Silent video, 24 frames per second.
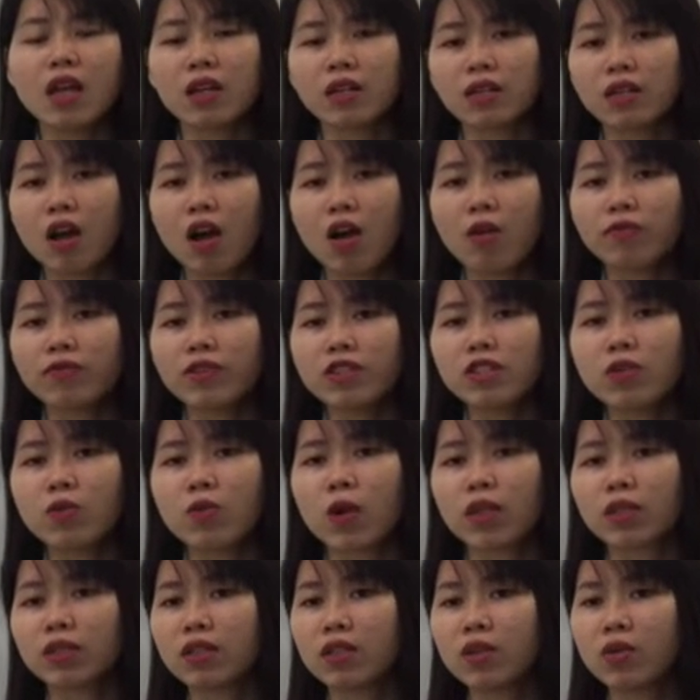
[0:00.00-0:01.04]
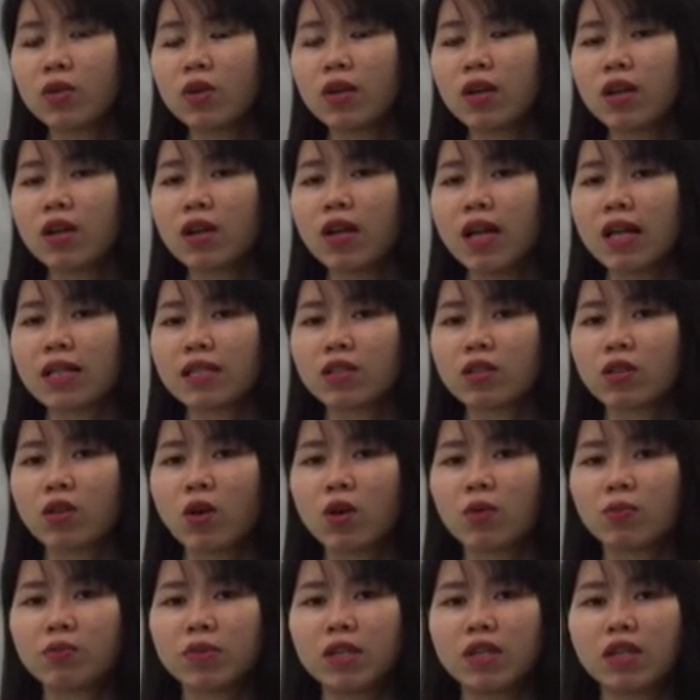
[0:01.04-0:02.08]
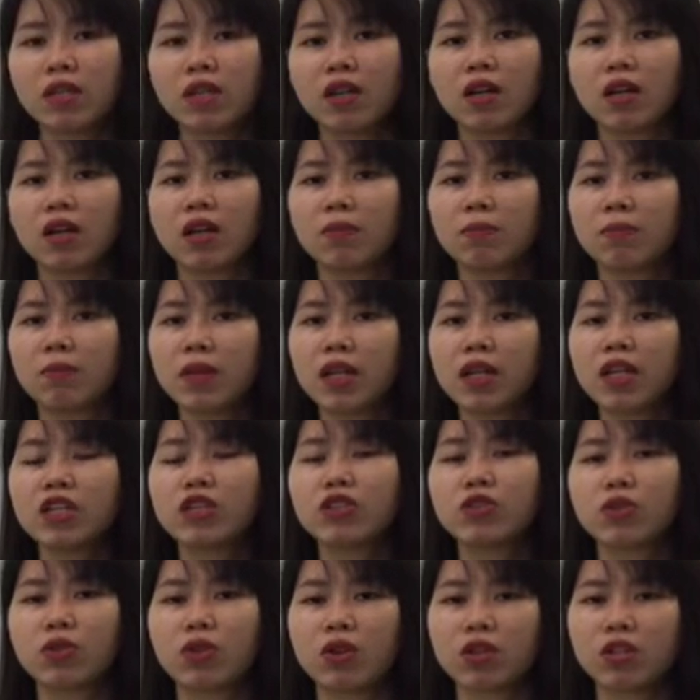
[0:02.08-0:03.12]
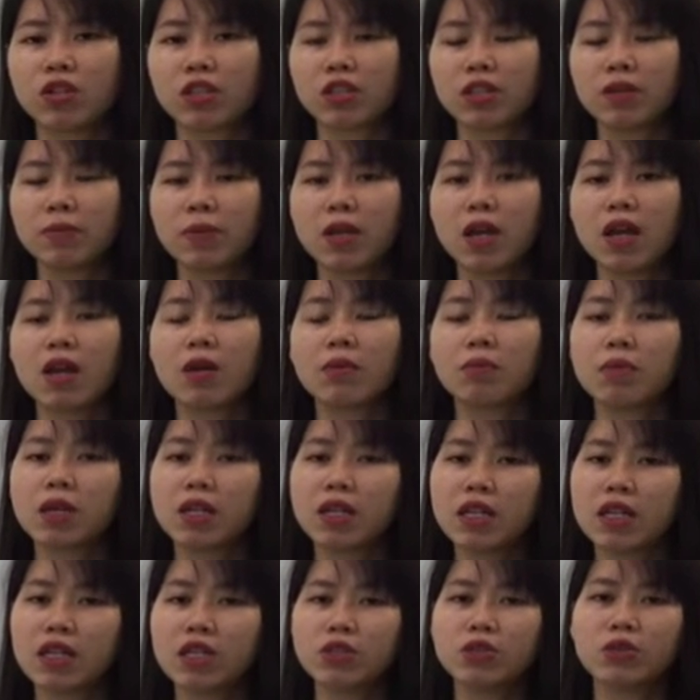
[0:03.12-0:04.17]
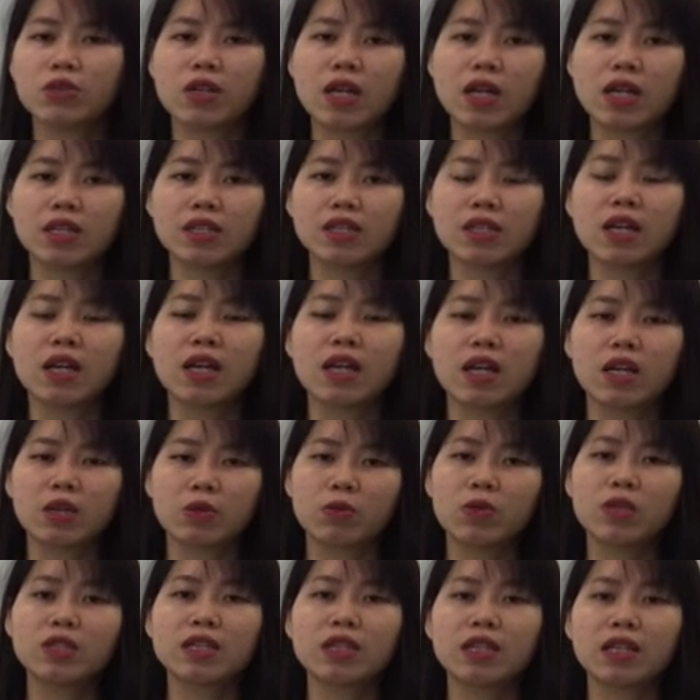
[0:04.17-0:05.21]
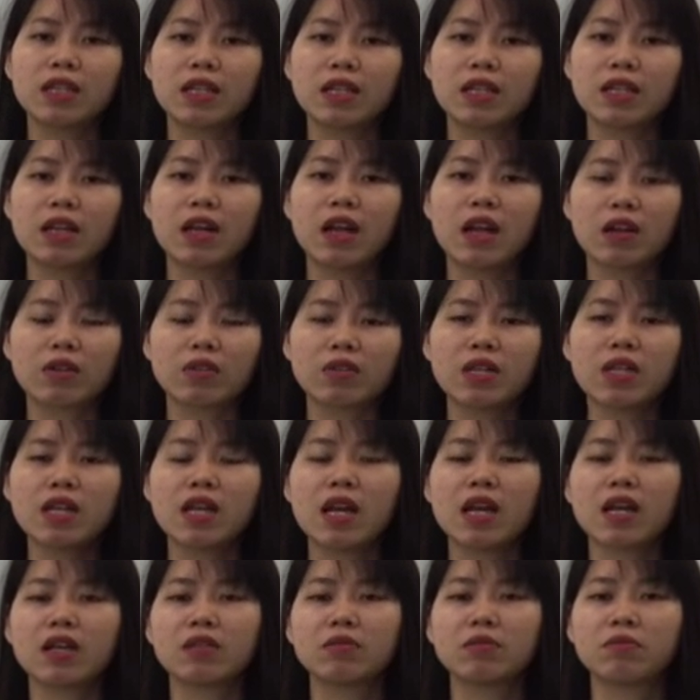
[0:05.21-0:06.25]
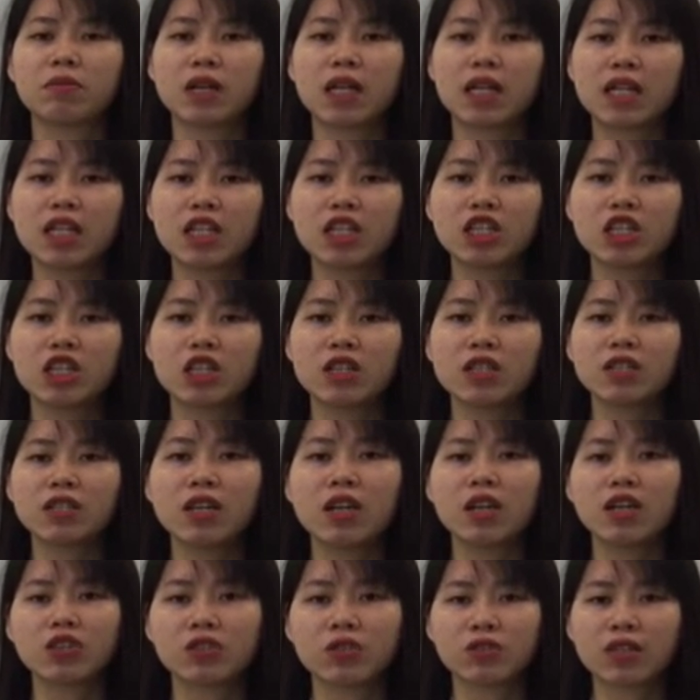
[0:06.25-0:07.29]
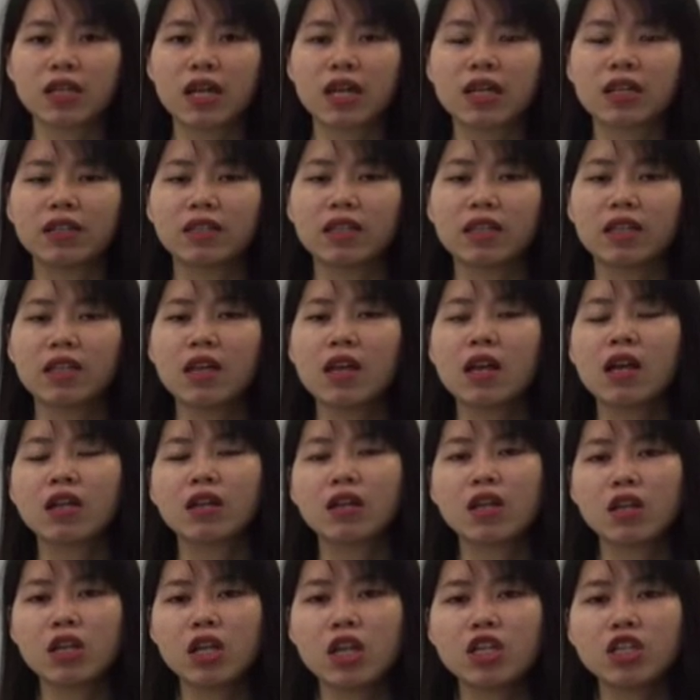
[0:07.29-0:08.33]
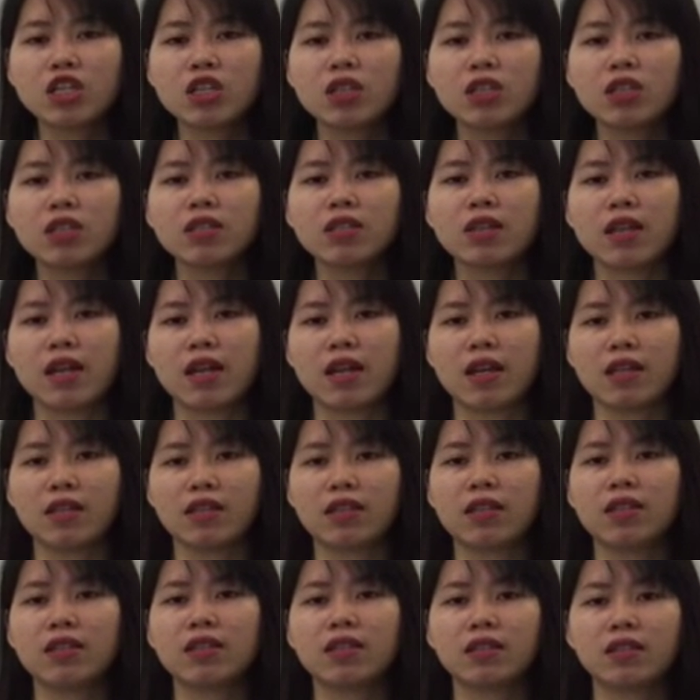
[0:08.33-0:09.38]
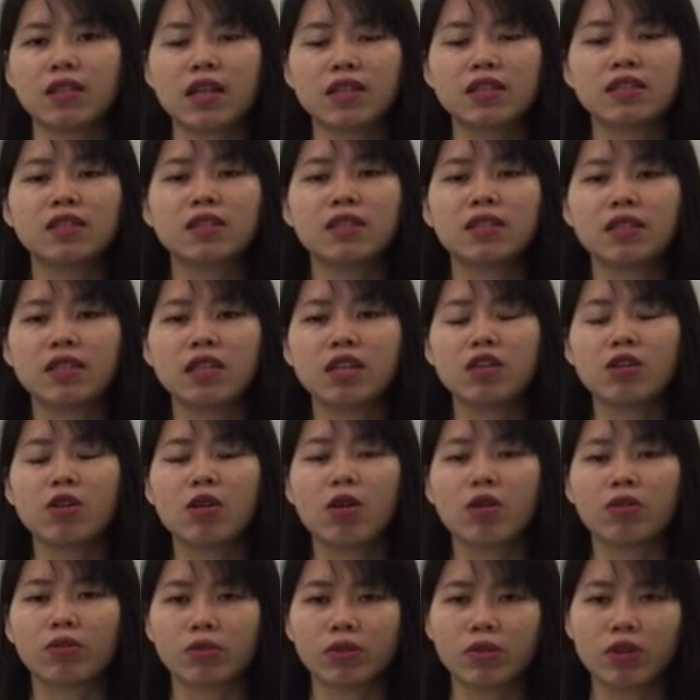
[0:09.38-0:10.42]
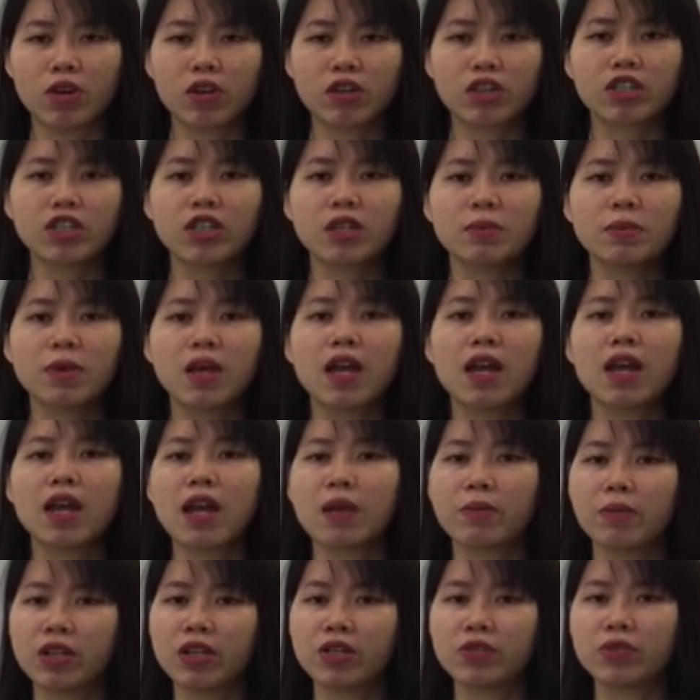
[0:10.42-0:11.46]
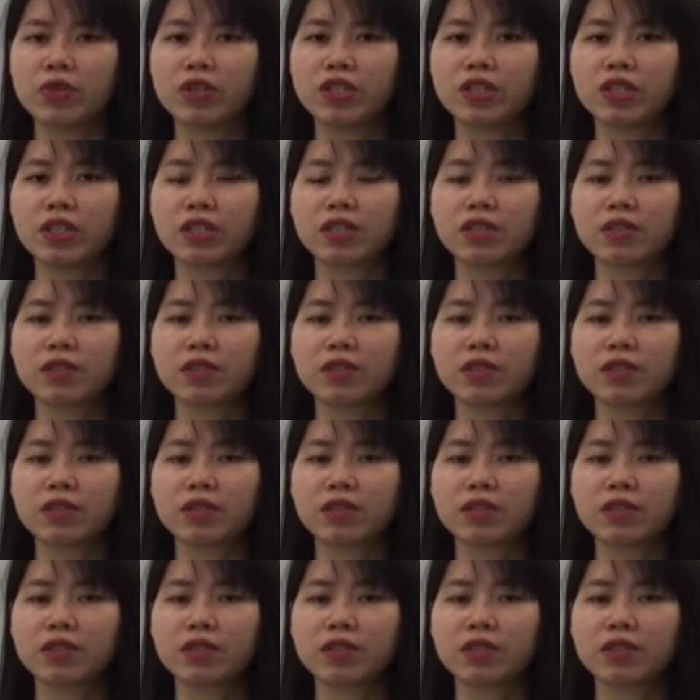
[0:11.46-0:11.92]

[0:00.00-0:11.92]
The office water cooler has long been a place to gossip, but in today's increasingly angry and malicious society, the nature and intensity of gossip have increased.